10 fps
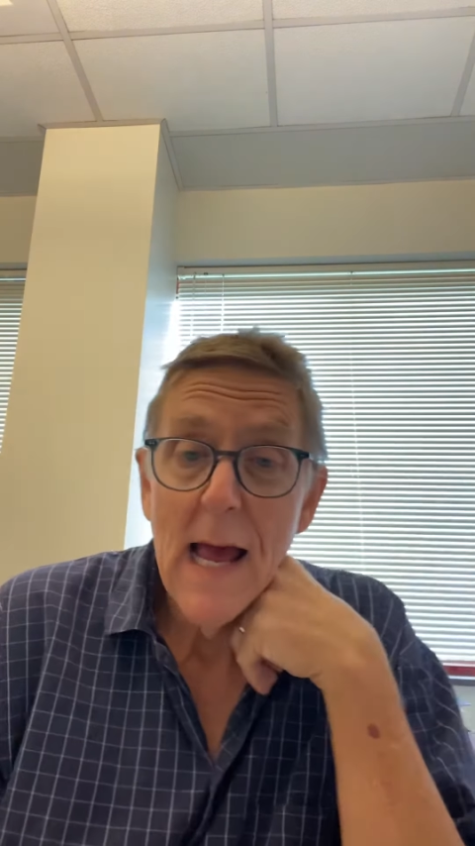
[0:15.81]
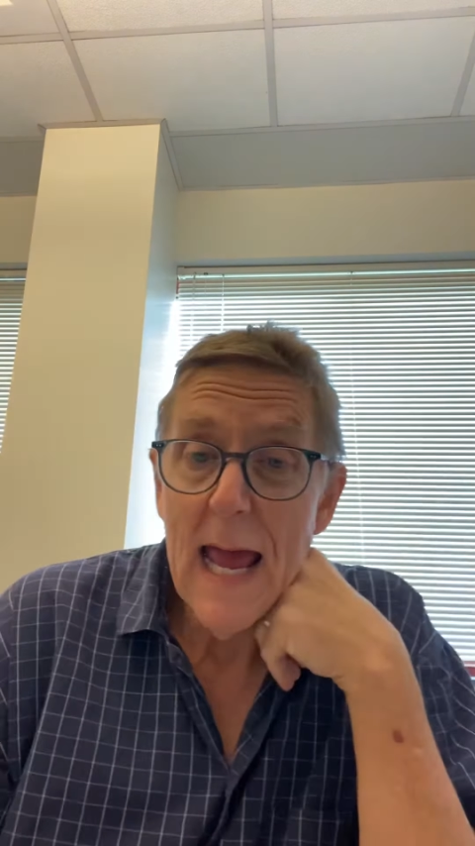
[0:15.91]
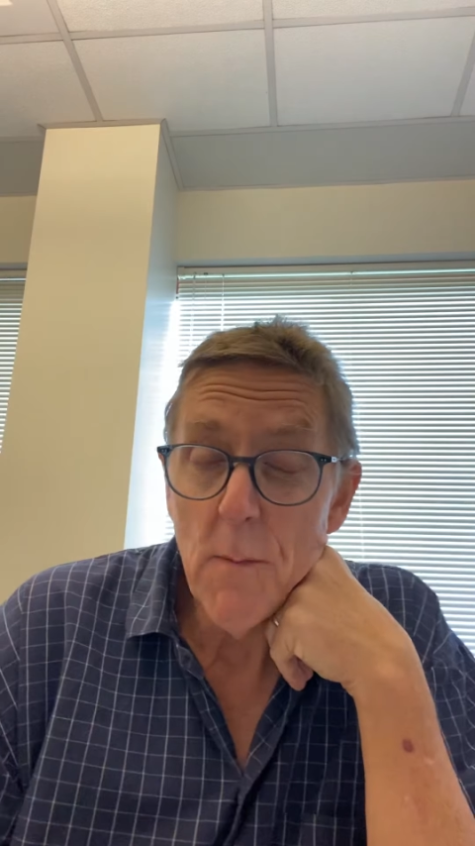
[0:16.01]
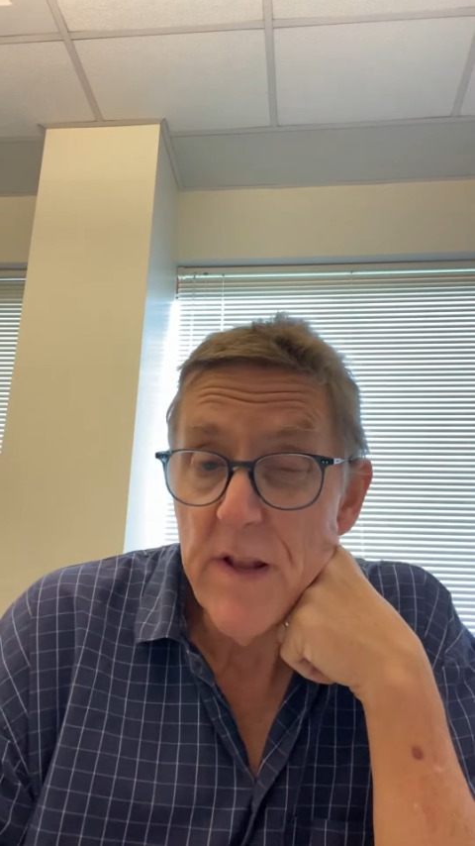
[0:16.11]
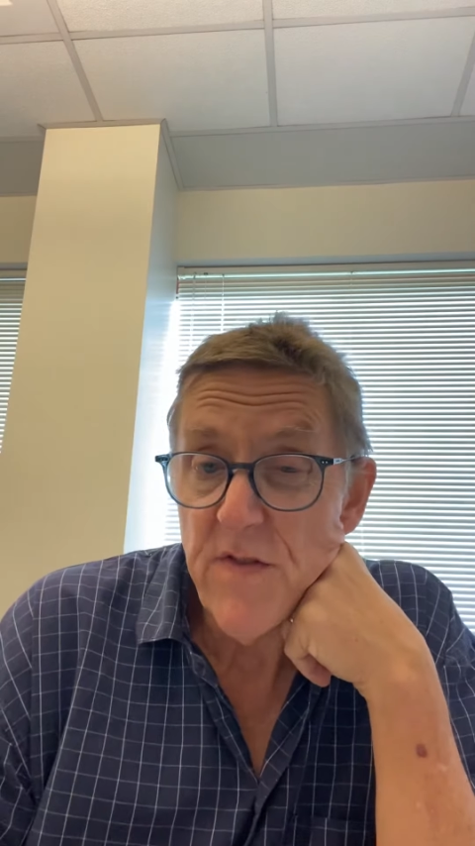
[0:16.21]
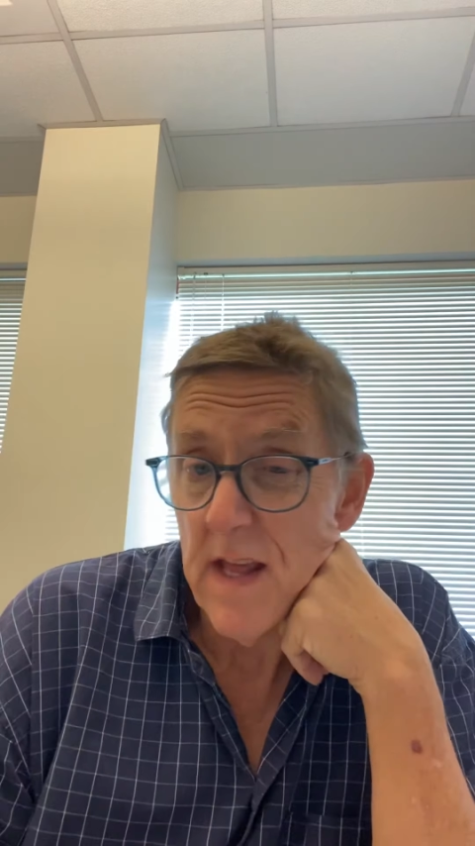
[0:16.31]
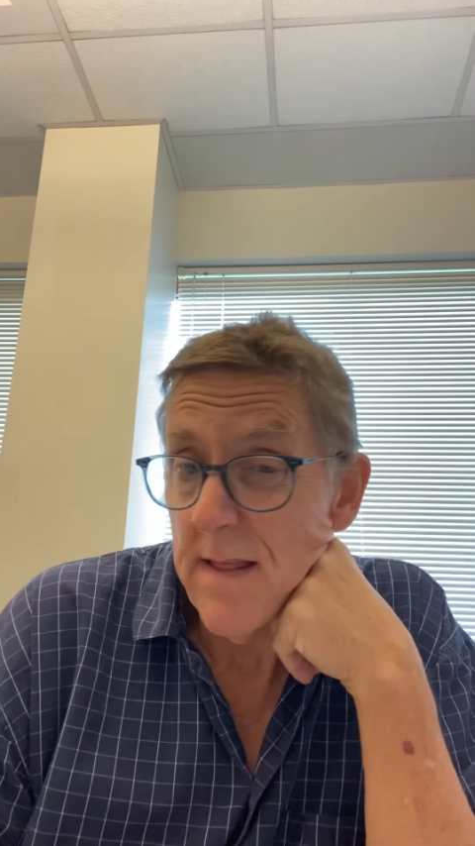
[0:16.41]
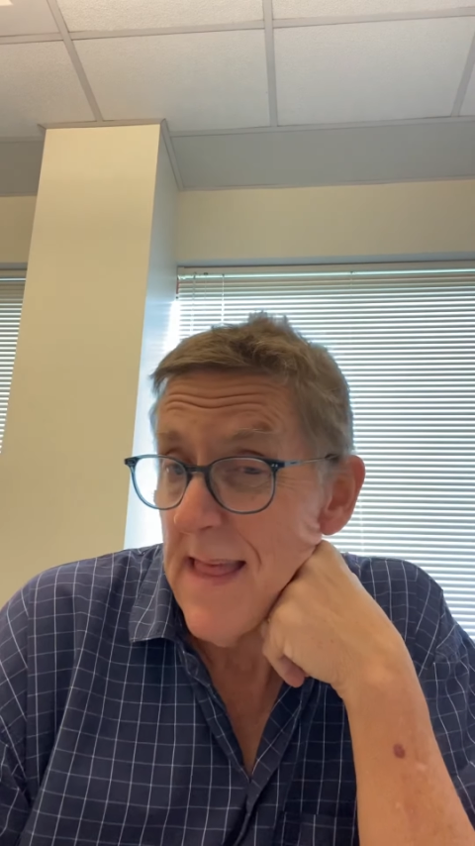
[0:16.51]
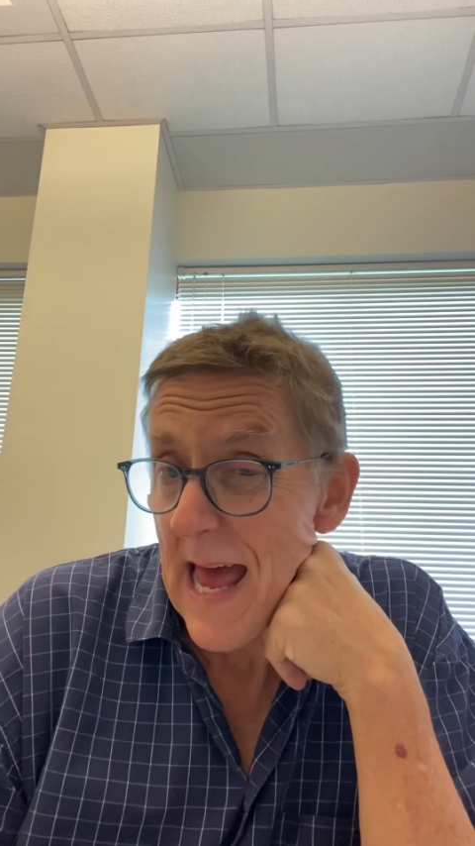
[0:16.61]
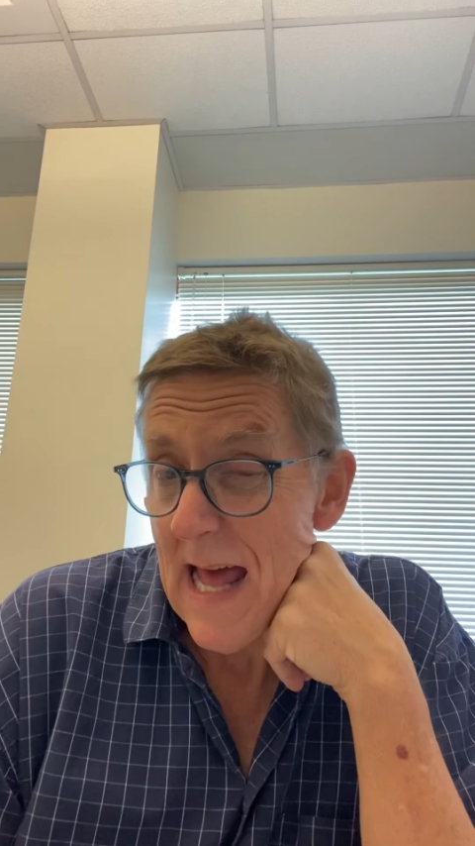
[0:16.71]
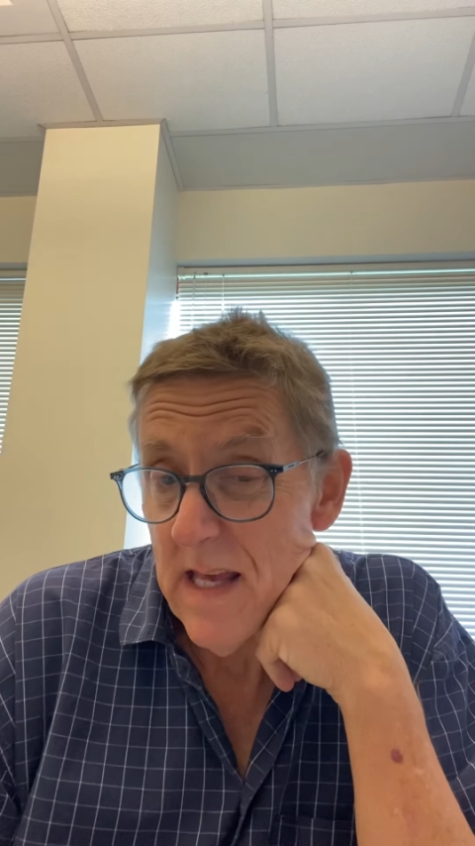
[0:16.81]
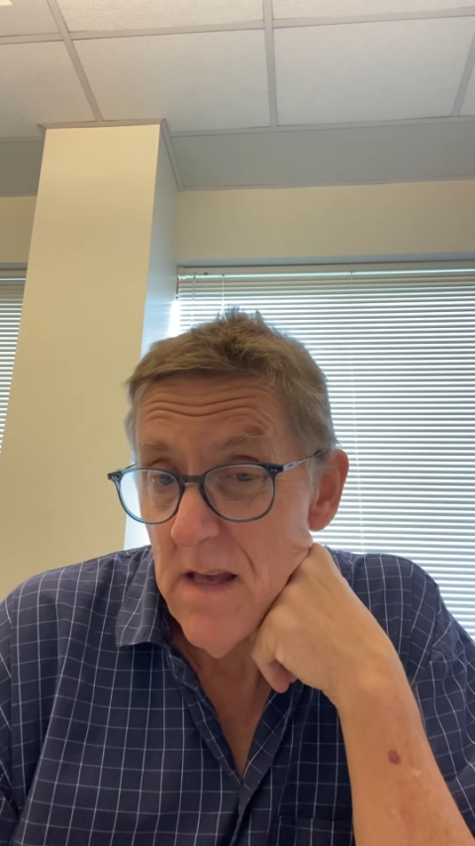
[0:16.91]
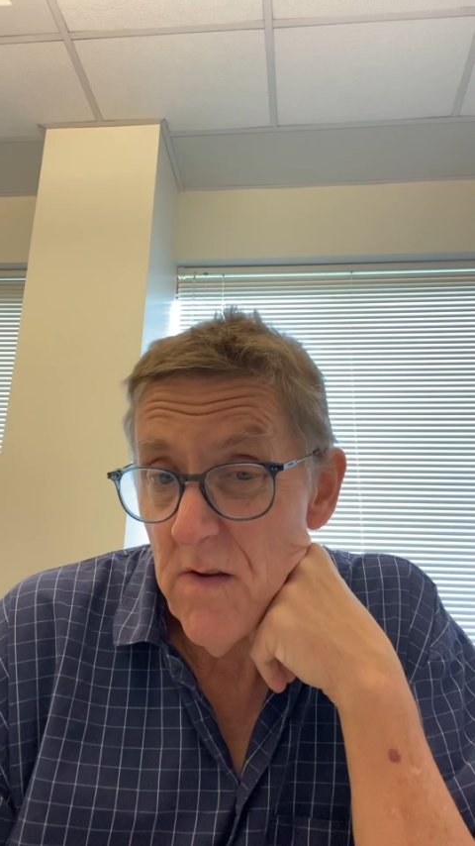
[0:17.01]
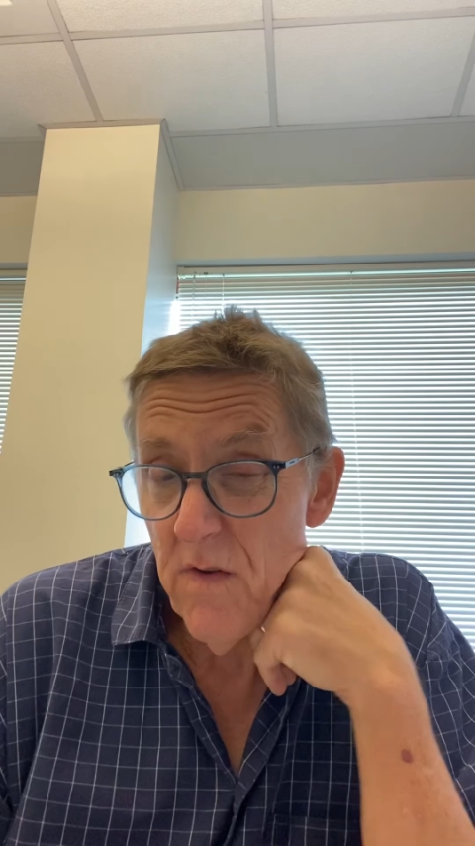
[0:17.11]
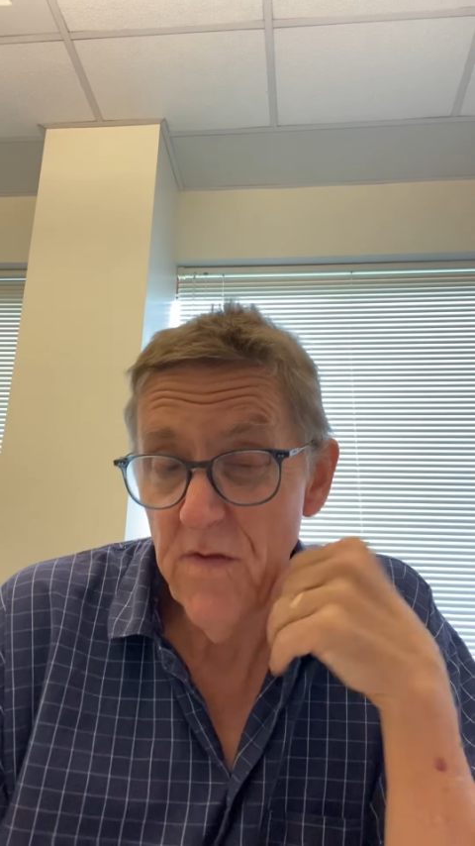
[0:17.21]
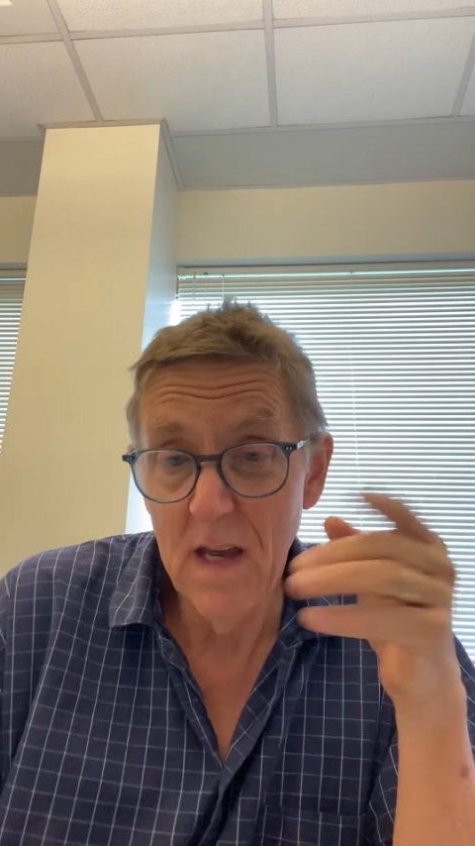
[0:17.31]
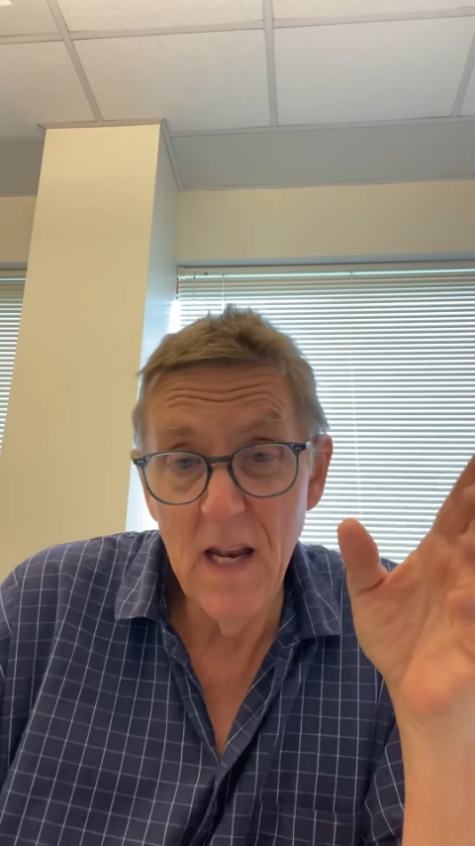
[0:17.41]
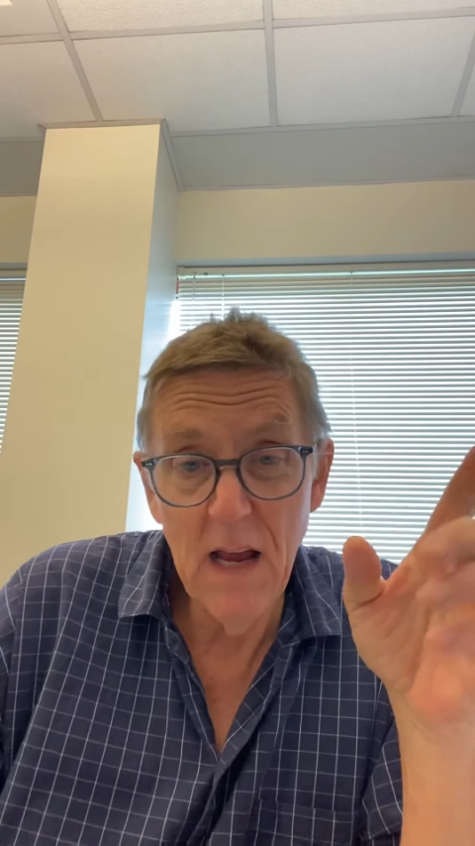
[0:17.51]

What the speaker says: And we'd said that is